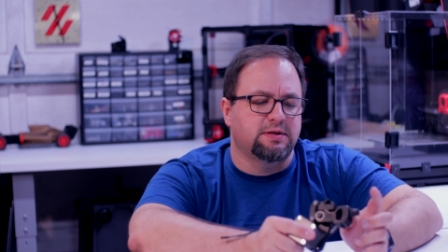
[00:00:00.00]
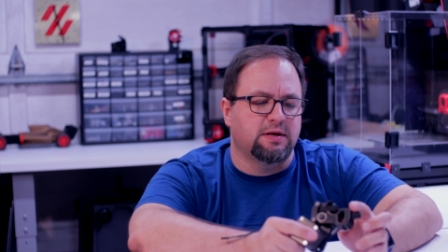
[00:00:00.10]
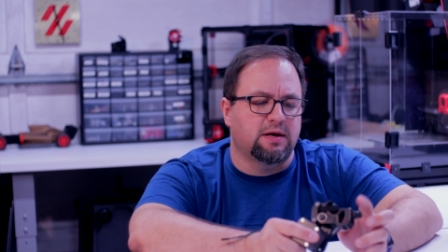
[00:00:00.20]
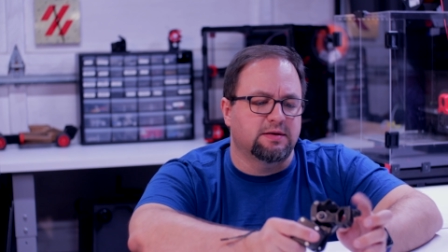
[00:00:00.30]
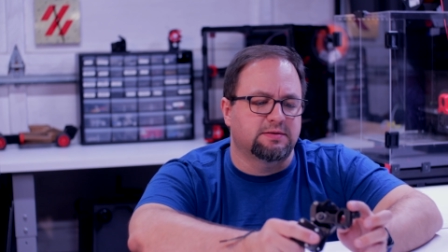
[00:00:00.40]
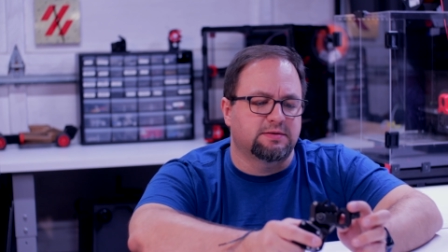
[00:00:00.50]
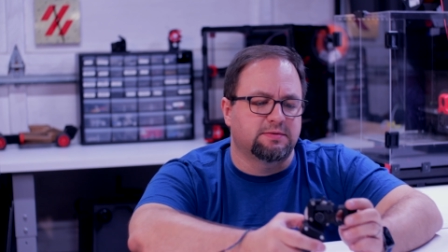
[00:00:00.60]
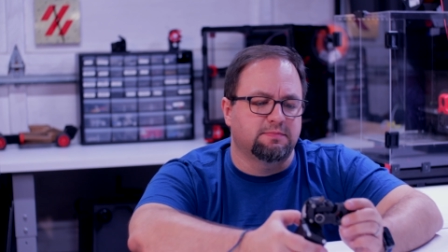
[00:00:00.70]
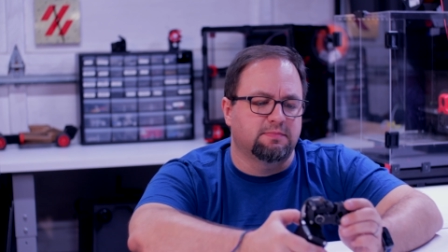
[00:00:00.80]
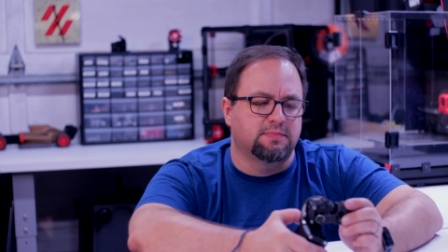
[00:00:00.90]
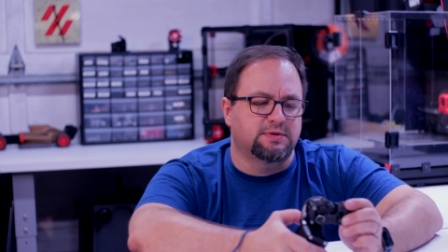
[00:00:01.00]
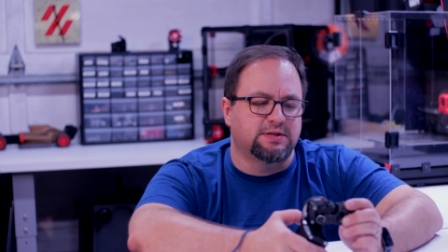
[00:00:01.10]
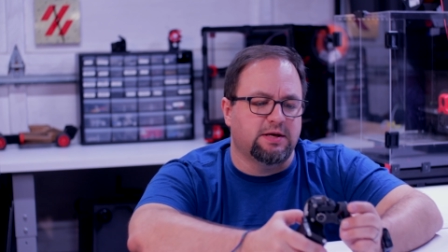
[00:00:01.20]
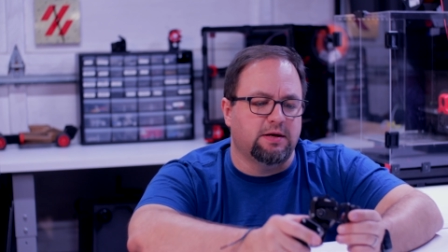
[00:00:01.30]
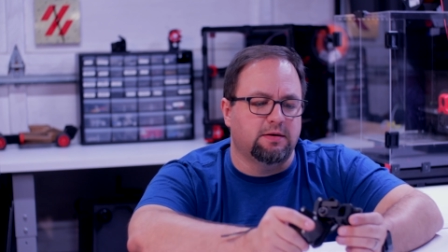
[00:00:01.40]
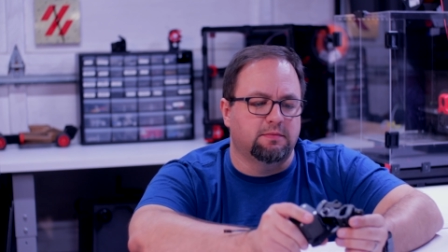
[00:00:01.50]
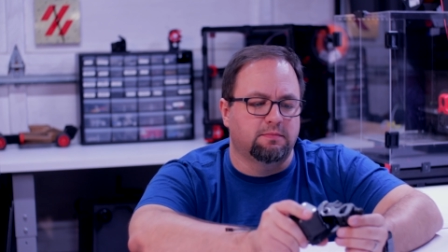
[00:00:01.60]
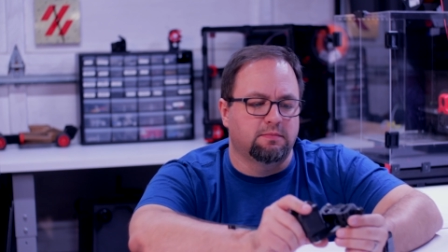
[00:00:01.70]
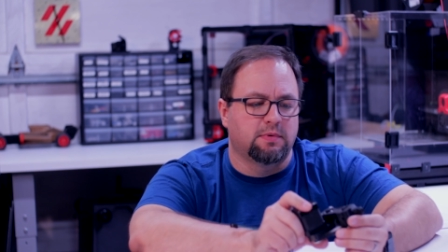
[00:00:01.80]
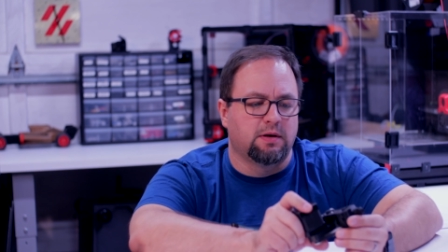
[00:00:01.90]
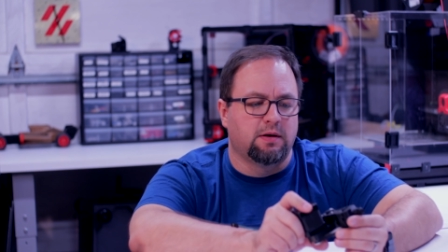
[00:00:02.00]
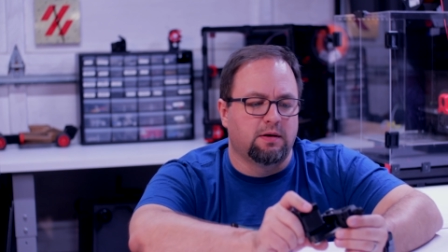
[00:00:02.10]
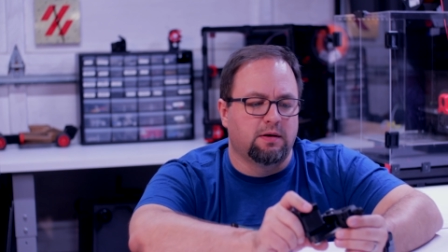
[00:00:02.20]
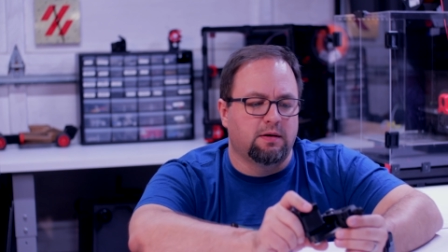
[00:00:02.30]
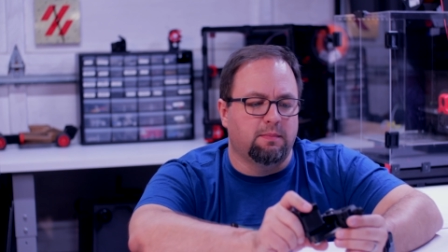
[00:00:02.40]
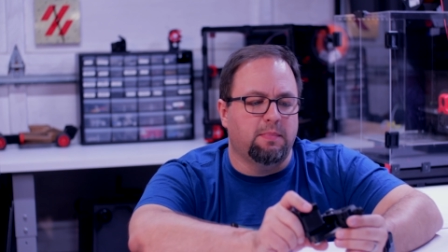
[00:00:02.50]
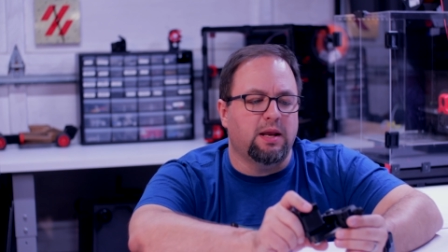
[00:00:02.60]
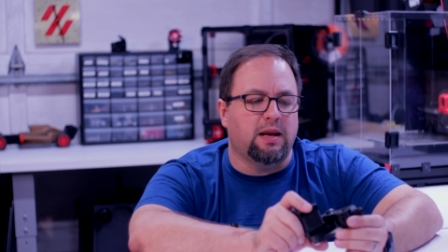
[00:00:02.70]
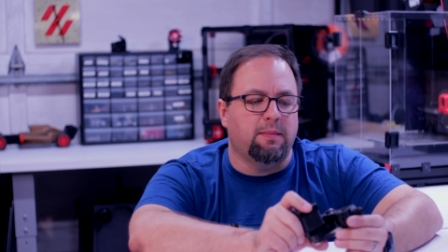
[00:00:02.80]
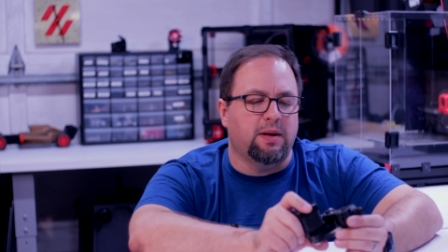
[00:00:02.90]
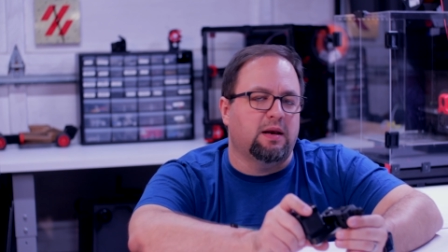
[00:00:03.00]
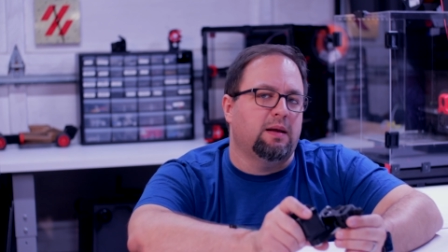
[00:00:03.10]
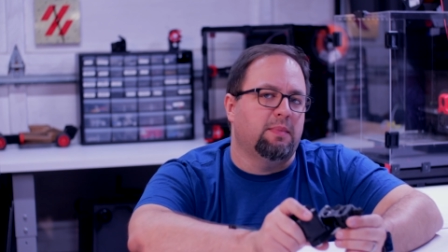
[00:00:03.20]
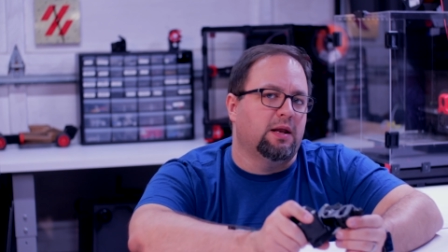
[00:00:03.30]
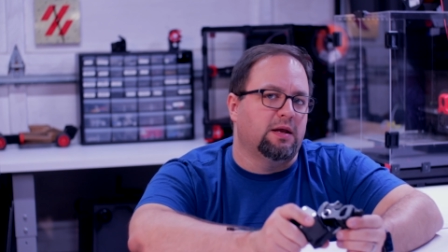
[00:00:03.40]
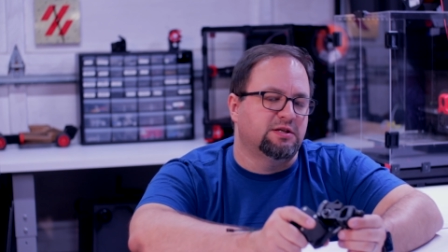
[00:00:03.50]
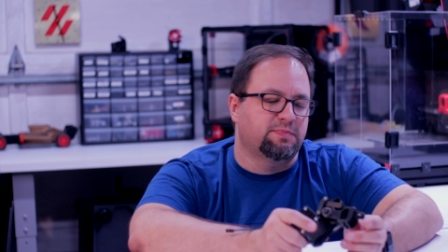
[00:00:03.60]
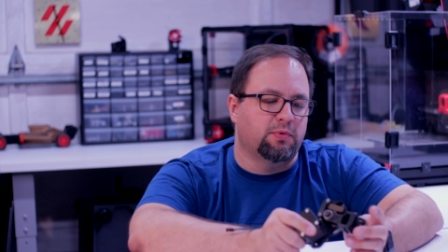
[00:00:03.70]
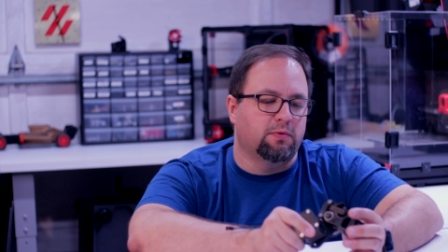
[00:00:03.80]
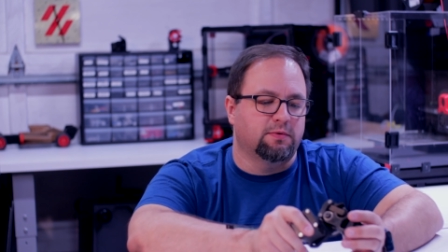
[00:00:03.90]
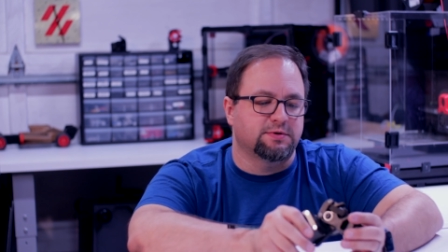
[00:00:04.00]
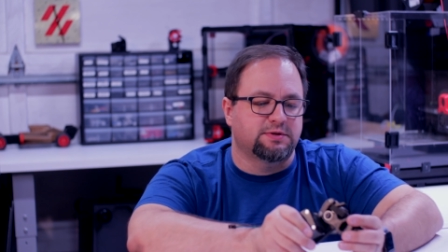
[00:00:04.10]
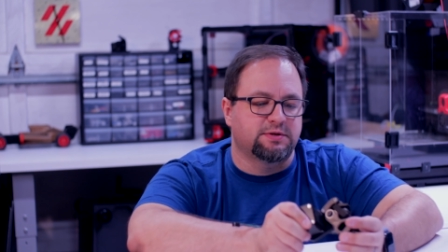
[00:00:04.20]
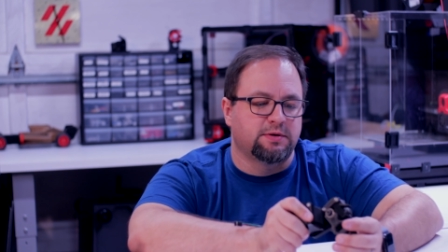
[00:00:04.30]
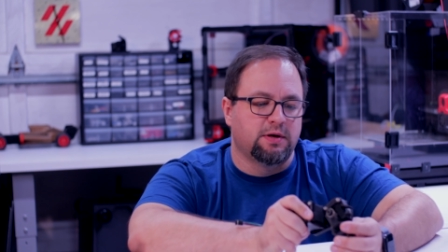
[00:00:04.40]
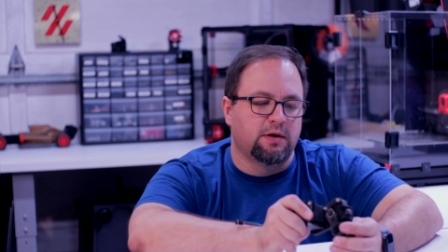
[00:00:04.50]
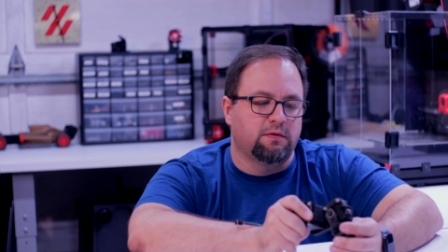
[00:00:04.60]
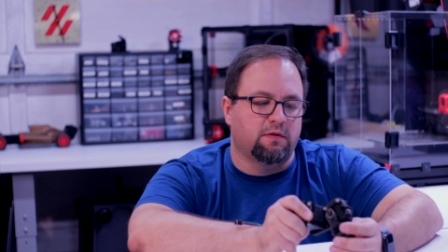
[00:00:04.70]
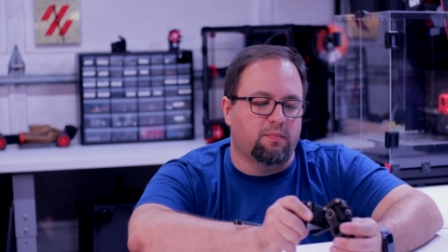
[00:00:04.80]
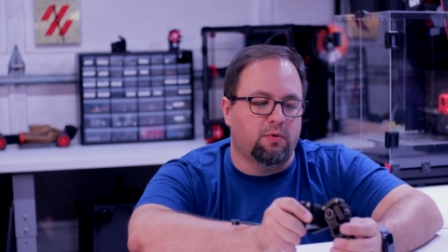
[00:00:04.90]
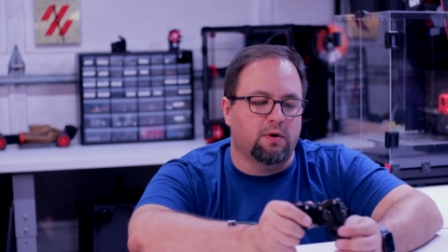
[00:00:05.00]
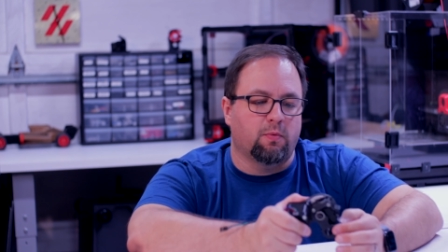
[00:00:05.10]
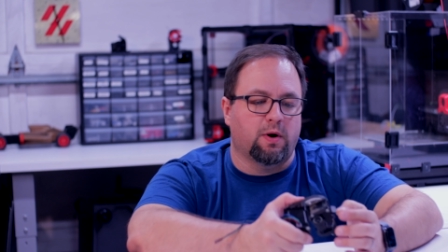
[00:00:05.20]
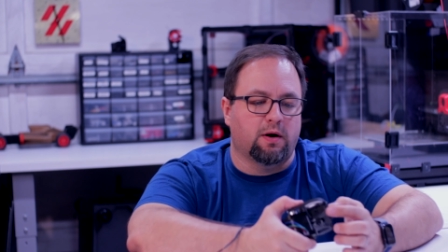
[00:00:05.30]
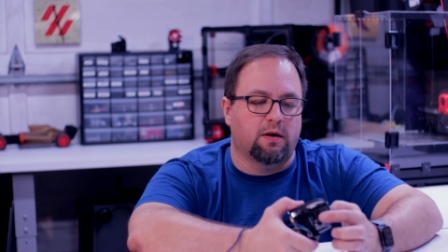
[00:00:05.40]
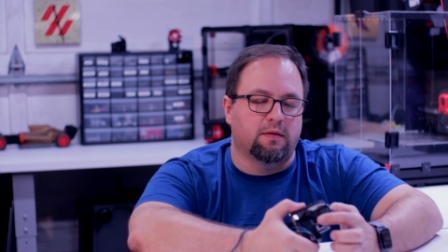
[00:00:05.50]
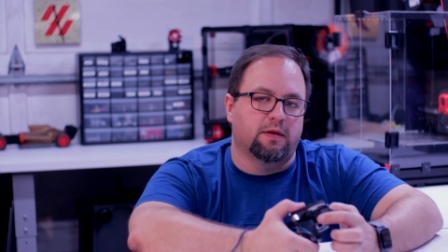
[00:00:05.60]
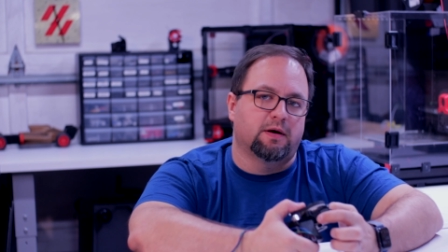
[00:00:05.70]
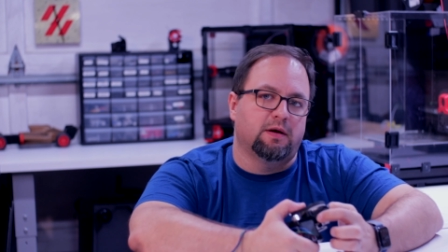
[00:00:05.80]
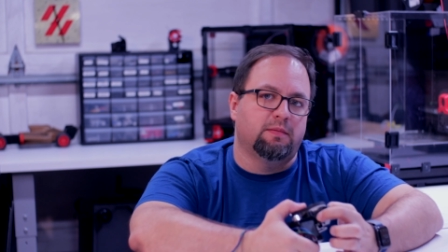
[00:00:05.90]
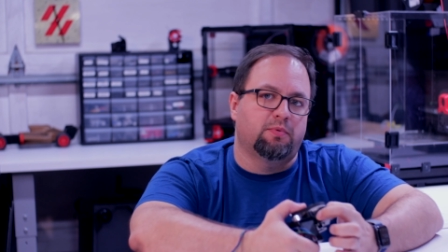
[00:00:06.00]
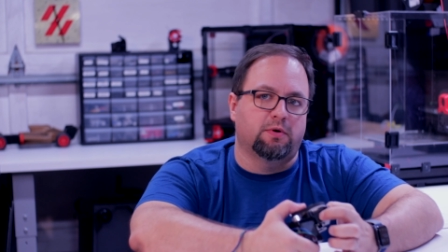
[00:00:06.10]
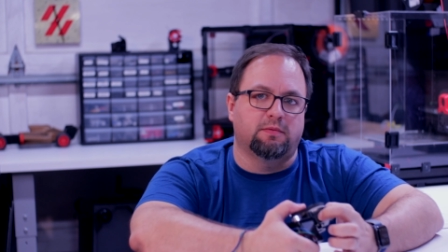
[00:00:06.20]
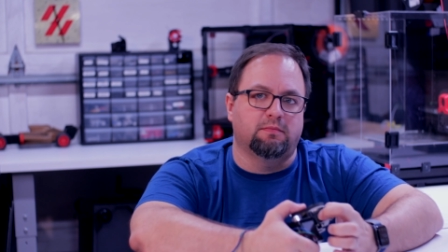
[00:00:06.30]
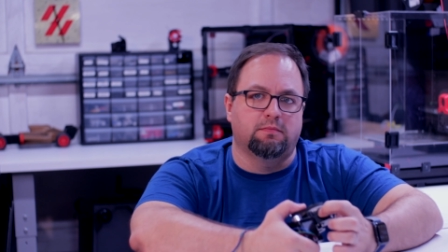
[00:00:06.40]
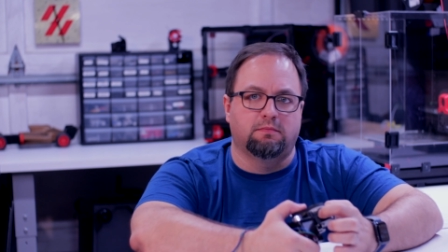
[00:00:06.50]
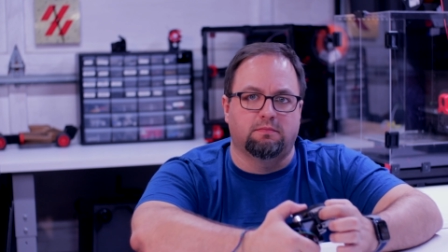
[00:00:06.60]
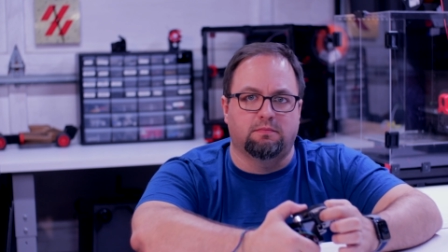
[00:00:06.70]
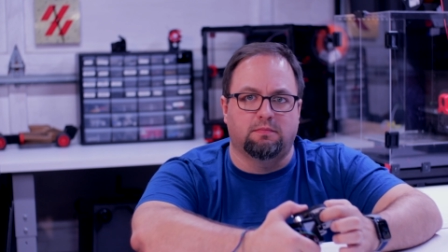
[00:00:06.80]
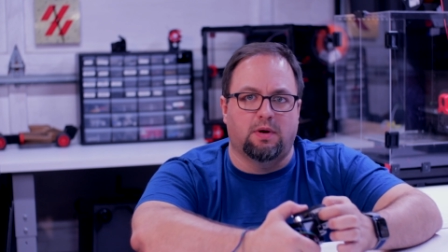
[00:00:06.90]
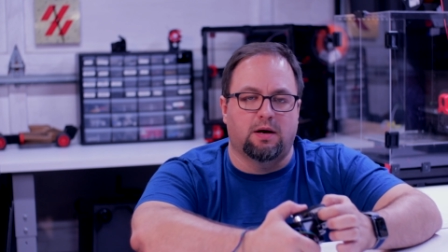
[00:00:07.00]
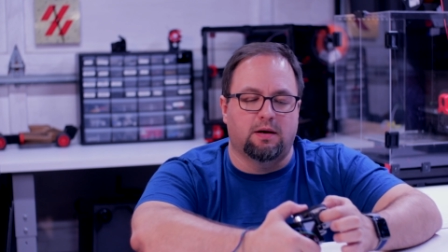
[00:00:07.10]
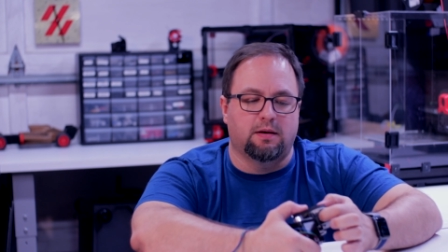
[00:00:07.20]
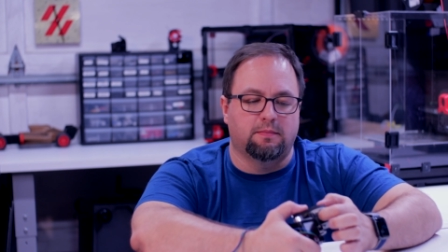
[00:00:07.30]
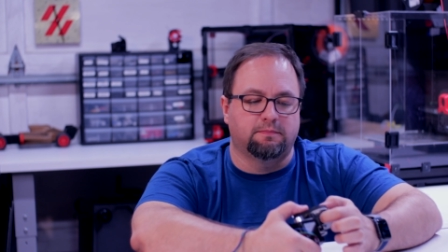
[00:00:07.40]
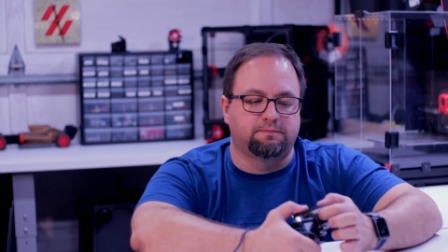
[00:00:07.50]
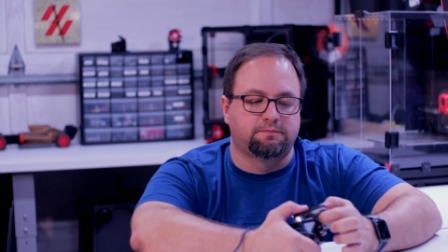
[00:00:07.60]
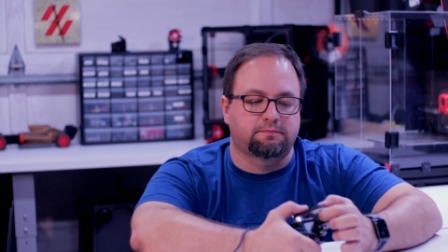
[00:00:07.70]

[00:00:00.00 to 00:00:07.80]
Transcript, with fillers: thing has seen many, many, many spools to the point where the input um,